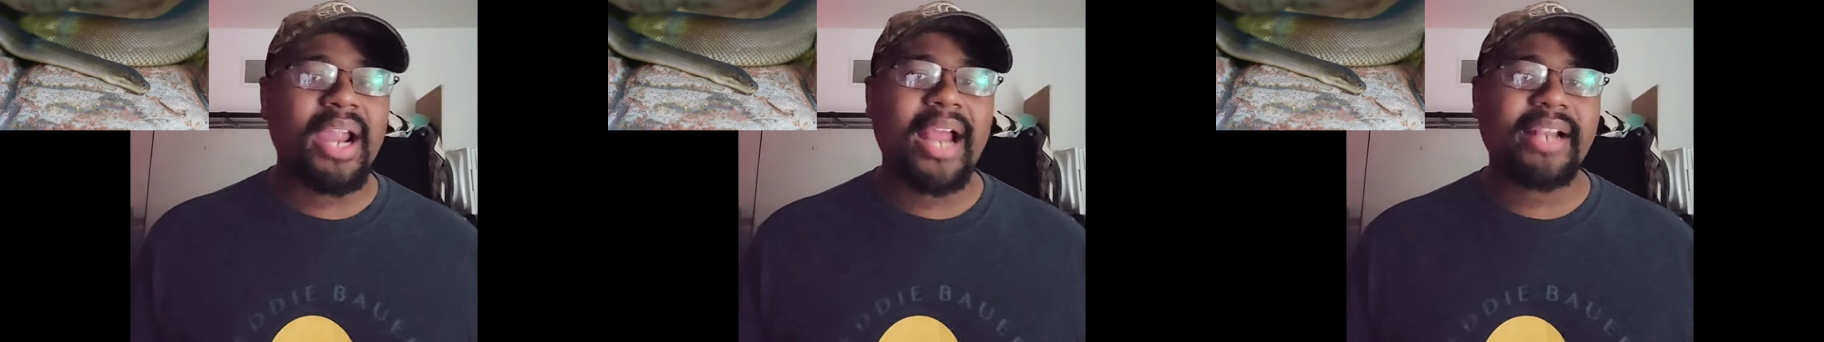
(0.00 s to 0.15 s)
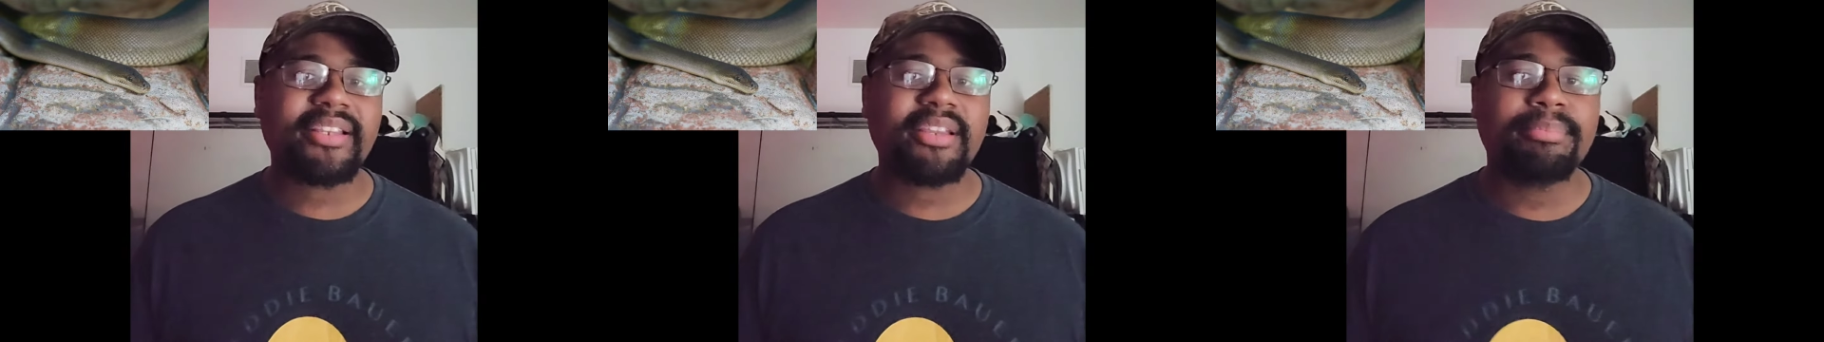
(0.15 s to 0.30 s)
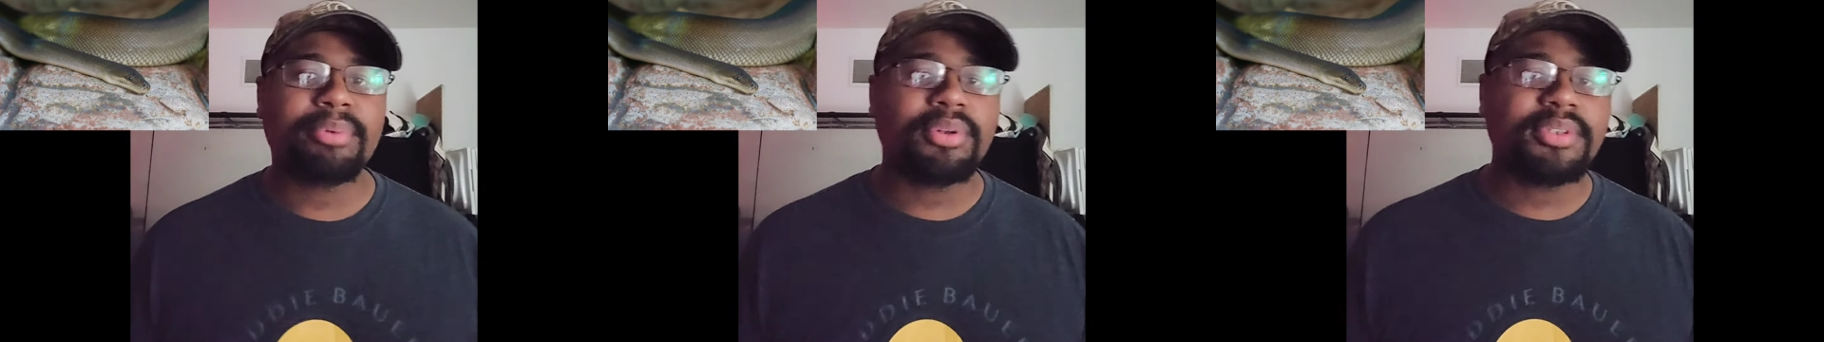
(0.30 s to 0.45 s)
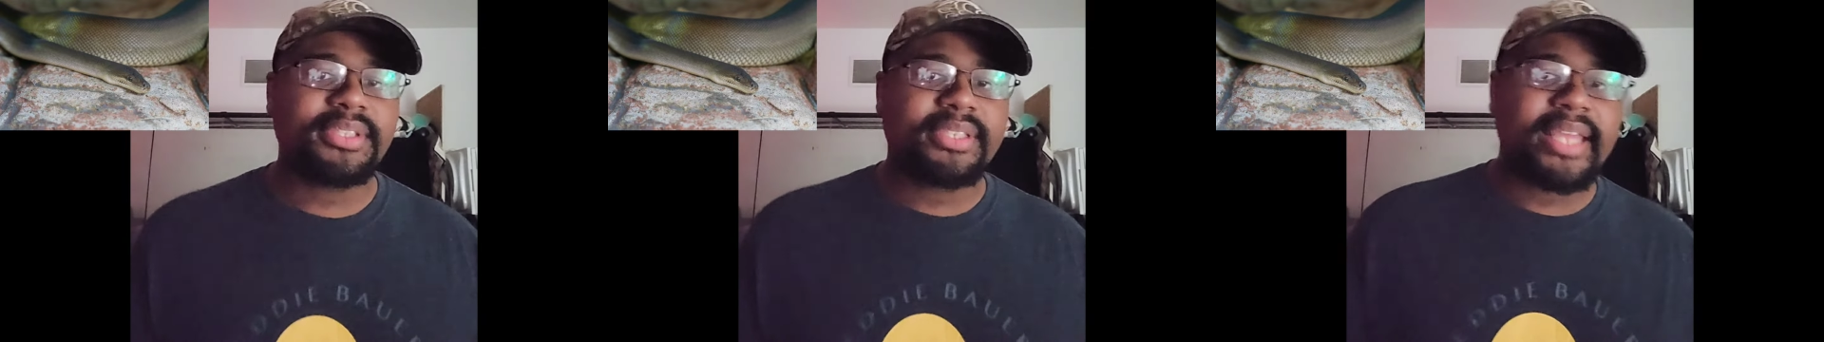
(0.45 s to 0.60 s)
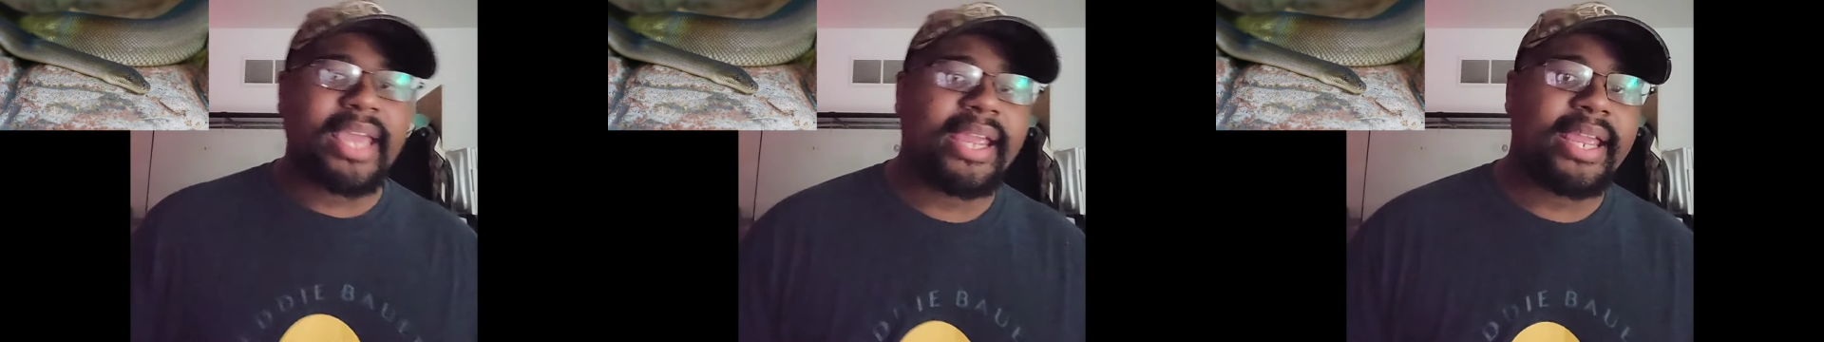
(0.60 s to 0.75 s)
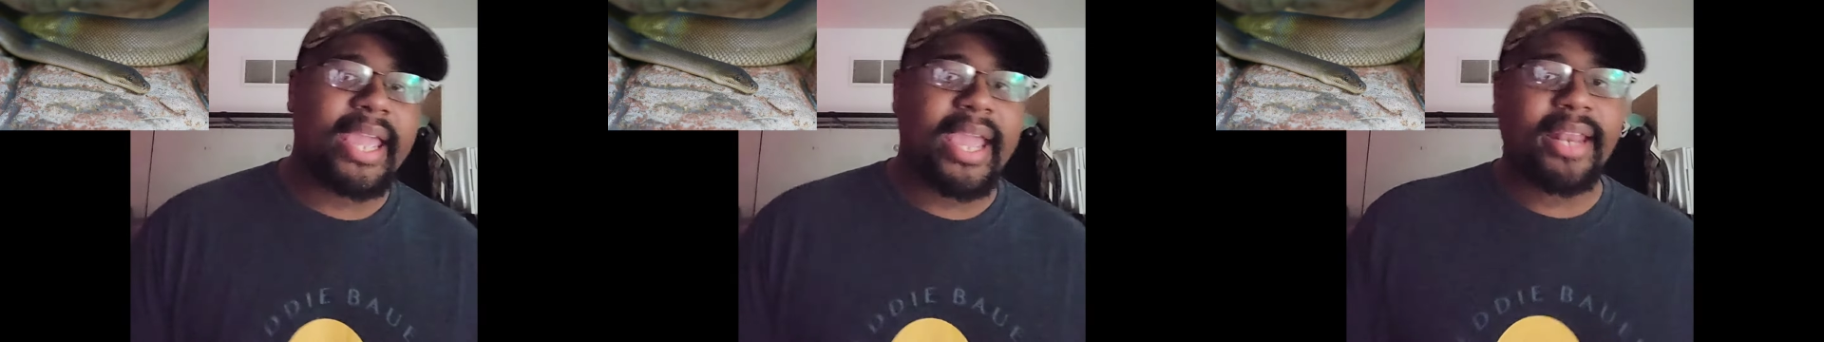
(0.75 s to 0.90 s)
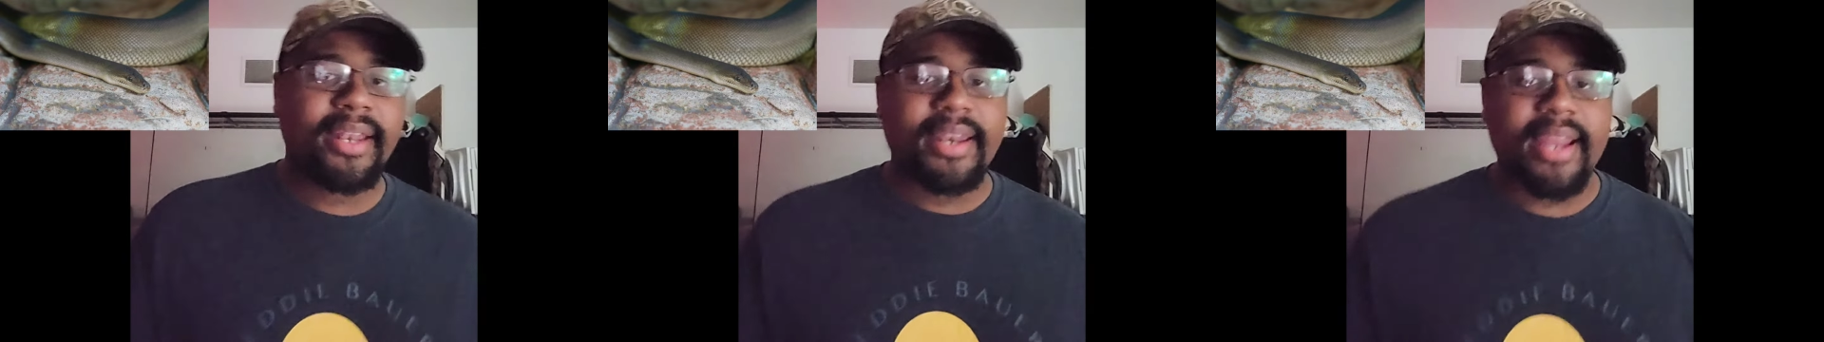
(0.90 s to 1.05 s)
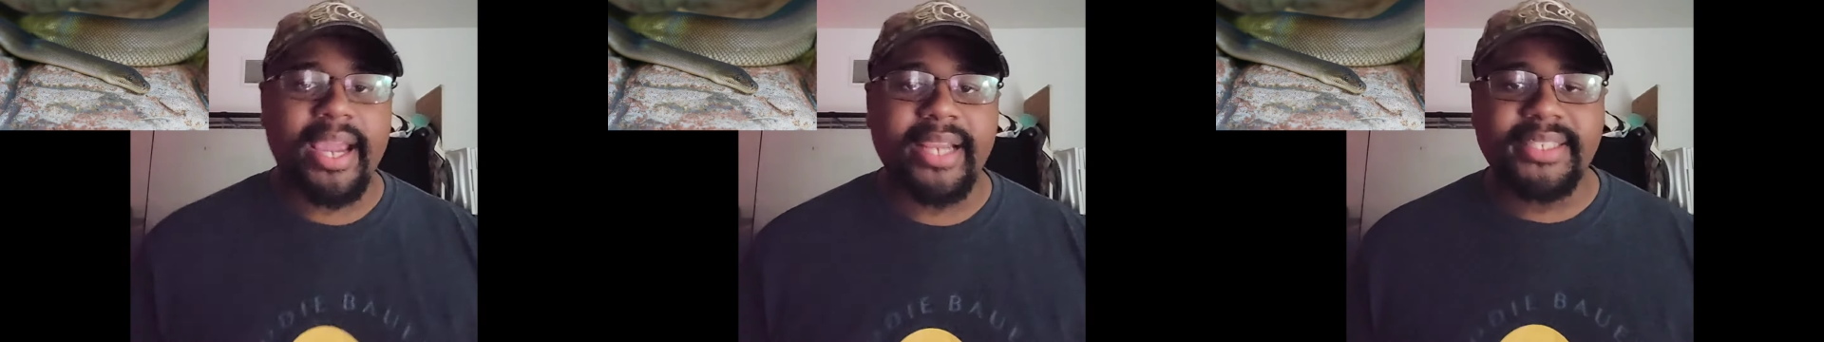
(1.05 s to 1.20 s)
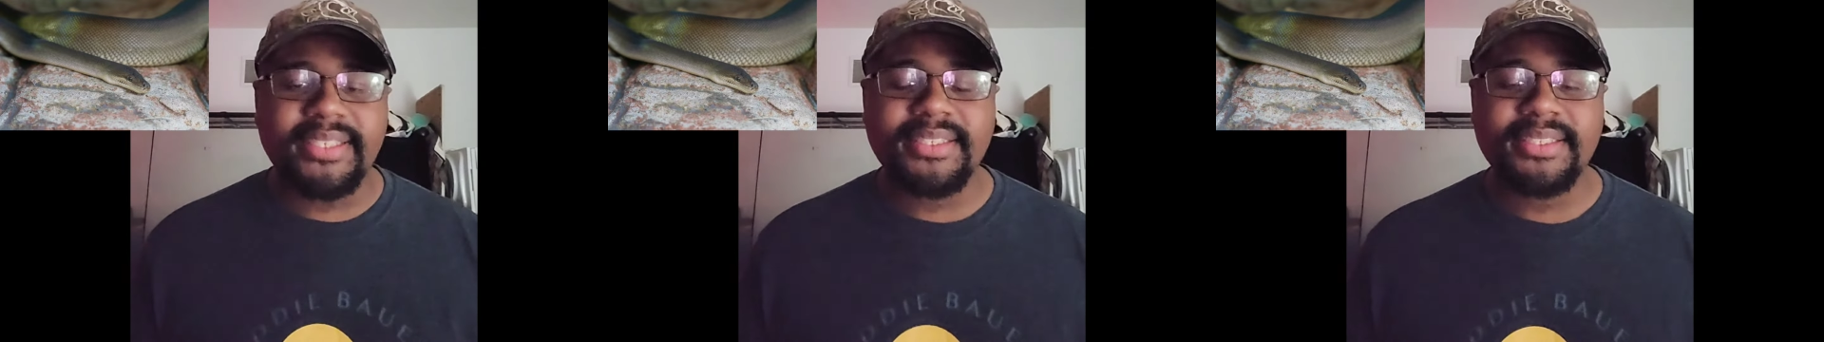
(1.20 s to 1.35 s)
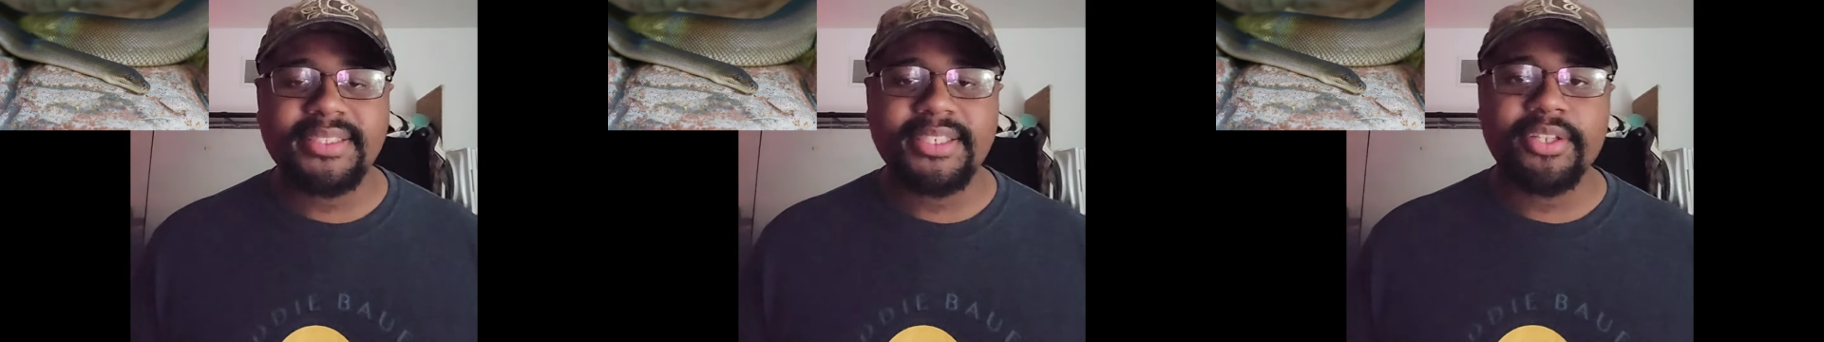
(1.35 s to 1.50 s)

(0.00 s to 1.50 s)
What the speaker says: active both day and night,